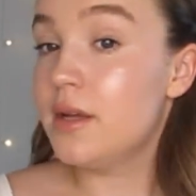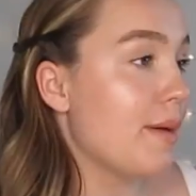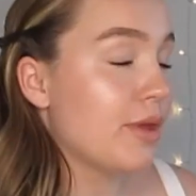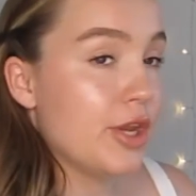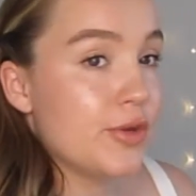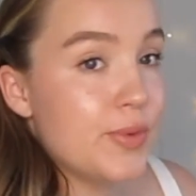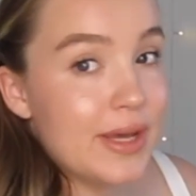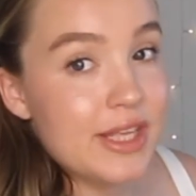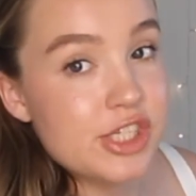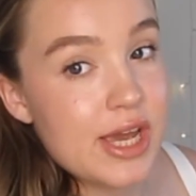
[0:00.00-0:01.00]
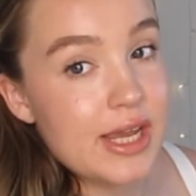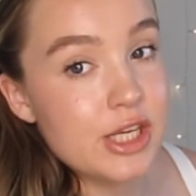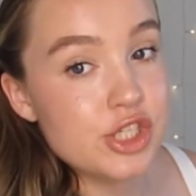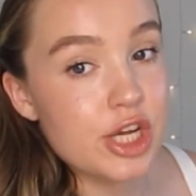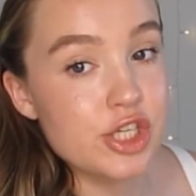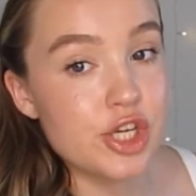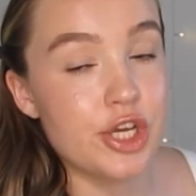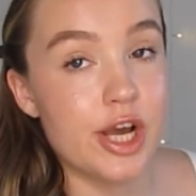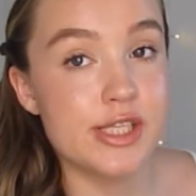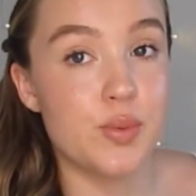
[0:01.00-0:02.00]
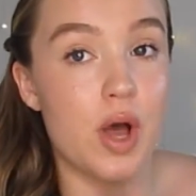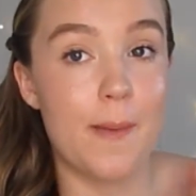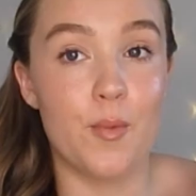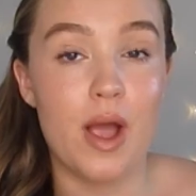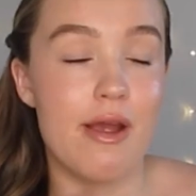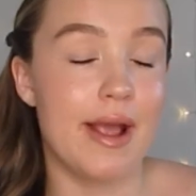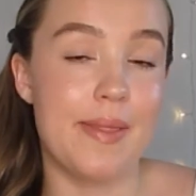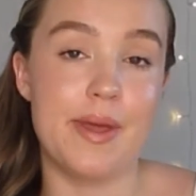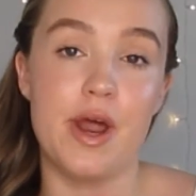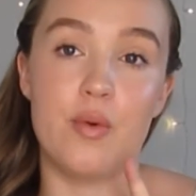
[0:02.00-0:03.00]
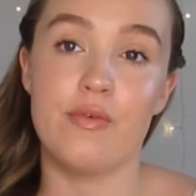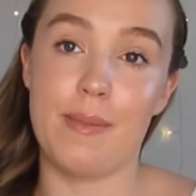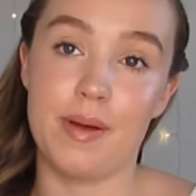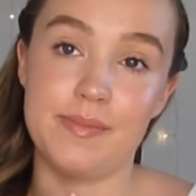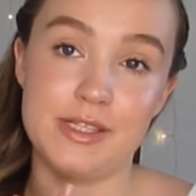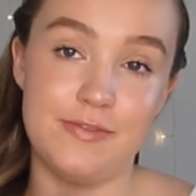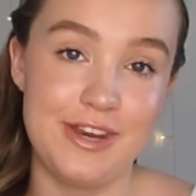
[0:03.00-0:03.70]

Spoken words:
I'm going to quickly change and show you guys what I'm wearing, and then I'll wrap up this